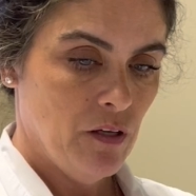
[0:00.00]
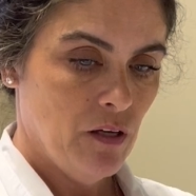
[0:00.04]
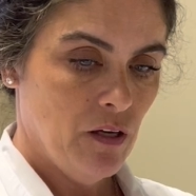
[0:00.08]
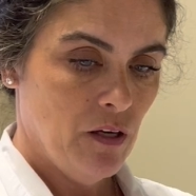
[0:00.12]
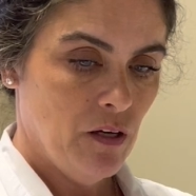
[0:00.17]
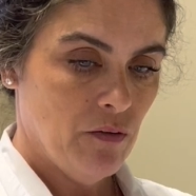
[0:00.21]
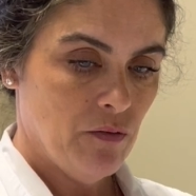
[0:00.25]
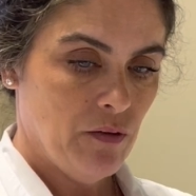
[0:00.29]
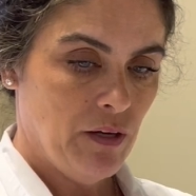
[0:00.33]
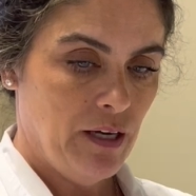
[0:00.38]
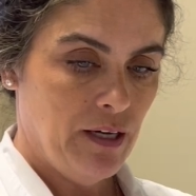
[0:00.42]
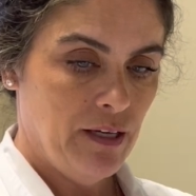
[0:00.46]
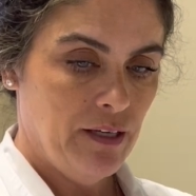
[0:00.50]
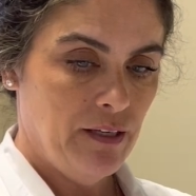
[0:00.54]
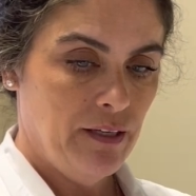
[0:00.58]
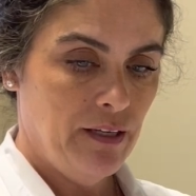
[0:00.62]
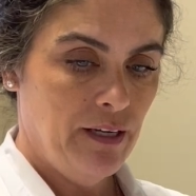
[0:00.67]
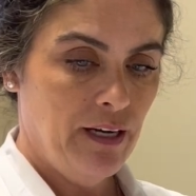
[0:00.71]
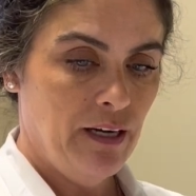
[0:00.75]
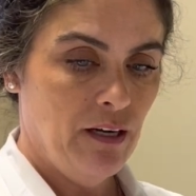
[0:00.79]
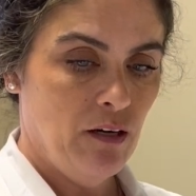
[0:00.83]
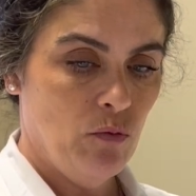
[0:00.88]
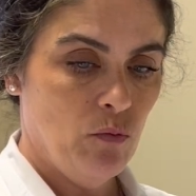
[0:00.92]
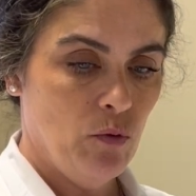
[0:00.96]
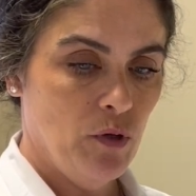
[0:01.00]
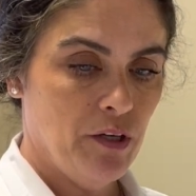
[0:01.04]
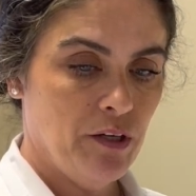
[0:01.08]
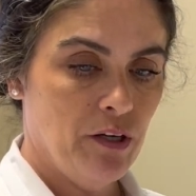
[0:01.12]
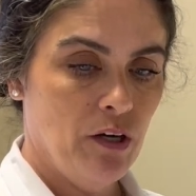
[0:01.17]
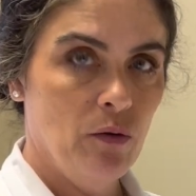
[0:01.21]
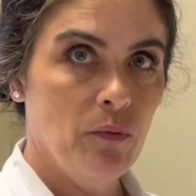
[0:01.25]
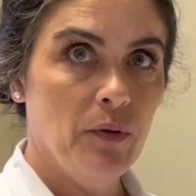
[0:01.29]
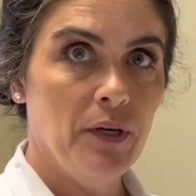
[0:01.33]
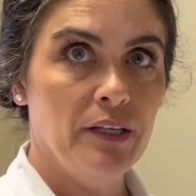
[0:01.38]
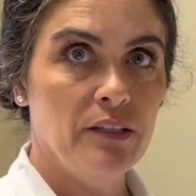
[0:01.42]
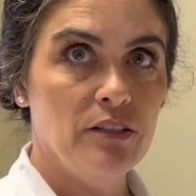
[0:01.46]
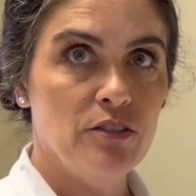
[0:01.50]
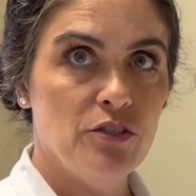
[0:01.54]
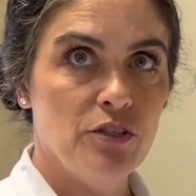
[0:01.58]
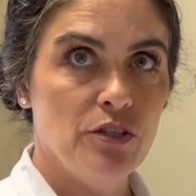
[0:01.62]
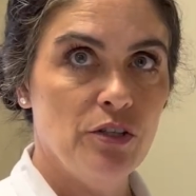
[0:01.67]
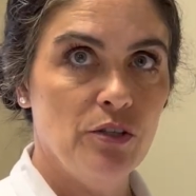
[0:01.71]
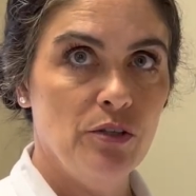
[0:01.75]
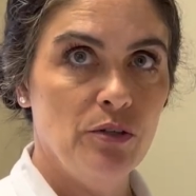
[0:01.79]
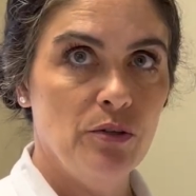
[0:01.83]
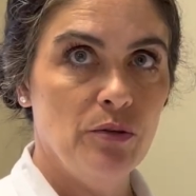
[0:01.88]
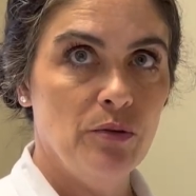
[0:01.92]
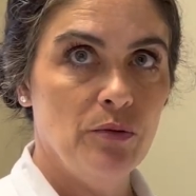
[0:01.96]
okay, now we're going
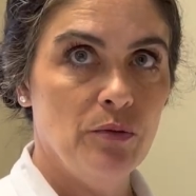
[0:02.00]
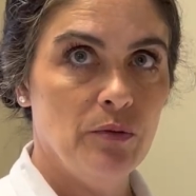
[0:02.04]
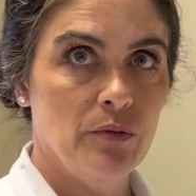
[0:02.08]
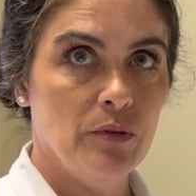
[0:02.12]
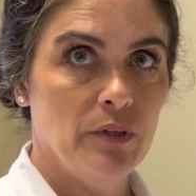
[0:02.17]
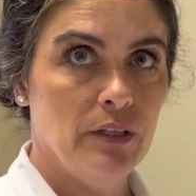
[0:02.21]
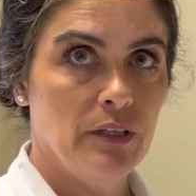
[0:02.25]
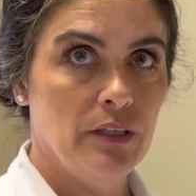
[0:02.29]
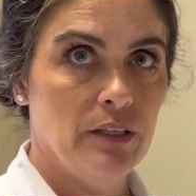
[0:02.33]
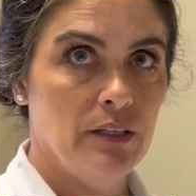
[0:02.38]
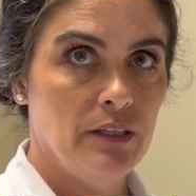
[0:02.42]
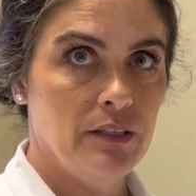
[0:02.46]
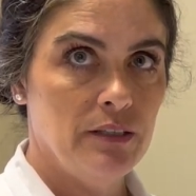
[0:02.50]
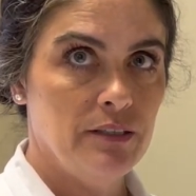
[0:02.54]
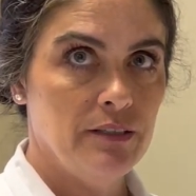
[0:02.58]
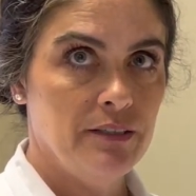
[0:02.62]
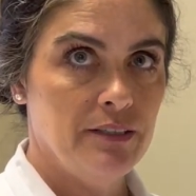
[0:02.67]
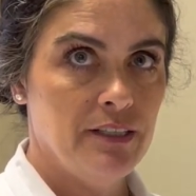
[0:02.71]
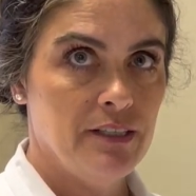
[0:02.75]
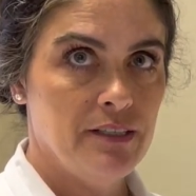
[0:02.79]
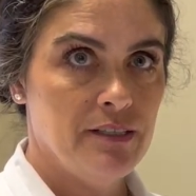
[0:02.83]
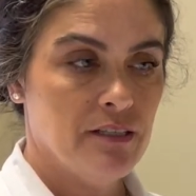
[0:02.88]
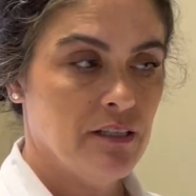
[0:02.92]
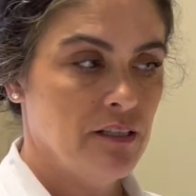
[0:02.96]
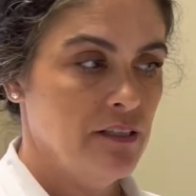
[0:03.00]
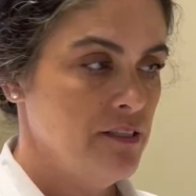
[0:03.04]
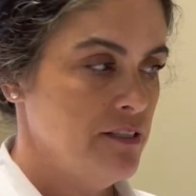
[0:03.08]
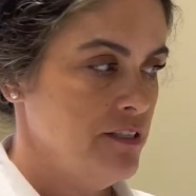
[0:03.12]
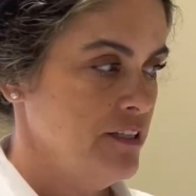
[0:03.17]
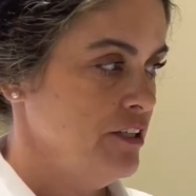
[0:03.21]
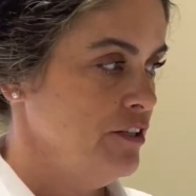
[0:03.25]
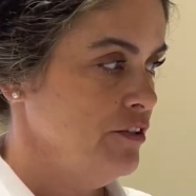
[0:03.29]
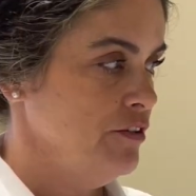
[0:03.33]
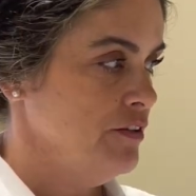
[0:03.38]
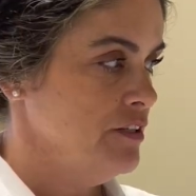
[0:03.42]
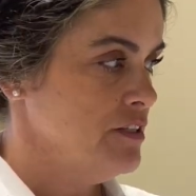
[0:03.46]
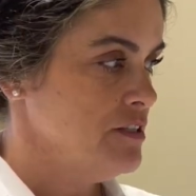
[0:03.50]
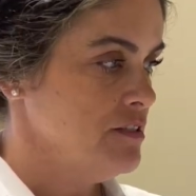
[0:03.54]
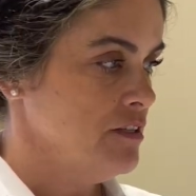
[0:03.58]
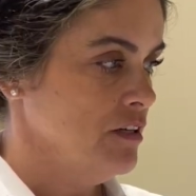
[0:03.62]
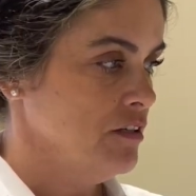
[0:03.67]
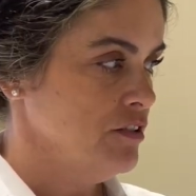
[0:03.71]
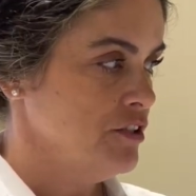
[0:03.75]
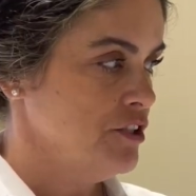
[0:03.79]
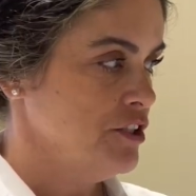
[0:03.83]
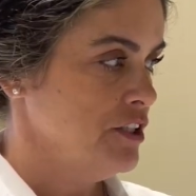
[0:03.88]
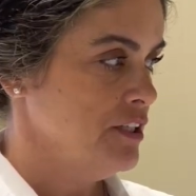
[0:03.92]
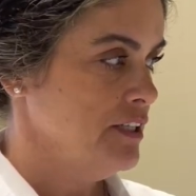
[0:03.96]
to discontinue the
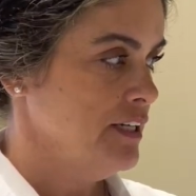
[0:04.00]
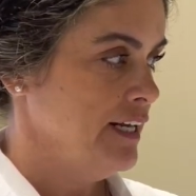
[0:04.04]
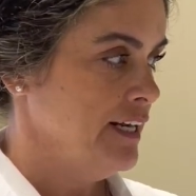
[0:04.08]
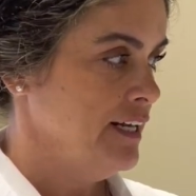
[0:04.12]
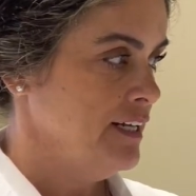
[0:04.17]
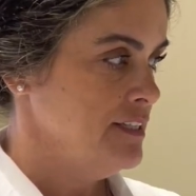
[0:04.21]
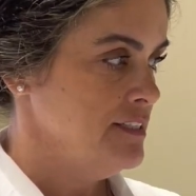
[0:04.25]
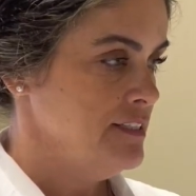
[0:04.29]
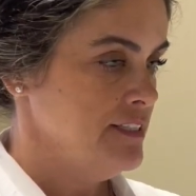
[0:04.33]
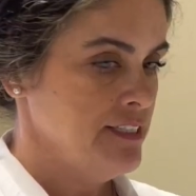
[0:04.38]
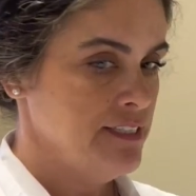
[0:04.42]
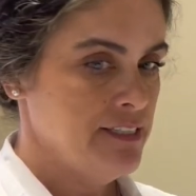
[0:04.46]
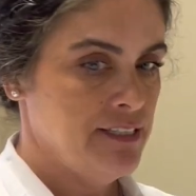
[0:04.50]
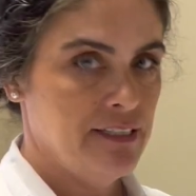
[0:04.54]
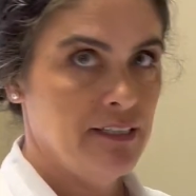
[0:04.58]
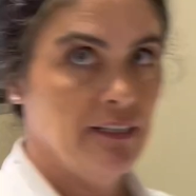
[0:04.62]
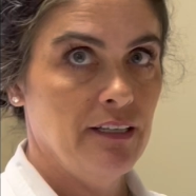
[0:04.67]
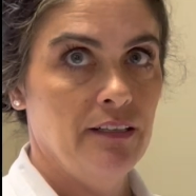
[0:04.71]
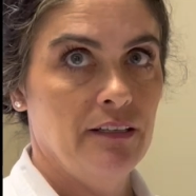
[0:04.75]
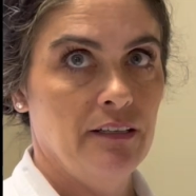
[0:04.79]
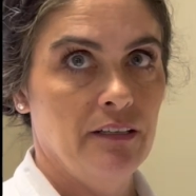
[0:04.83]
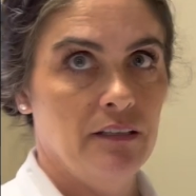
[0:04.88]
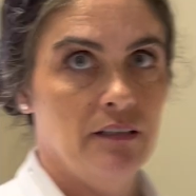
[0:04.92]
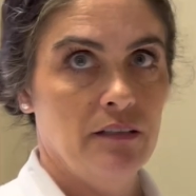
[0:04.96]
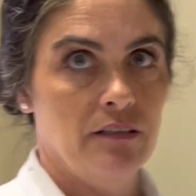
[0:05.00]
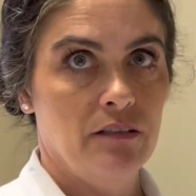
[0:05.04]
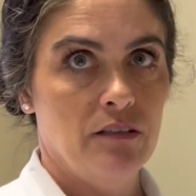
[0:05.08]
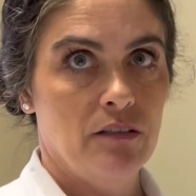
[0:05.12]
suction and DC the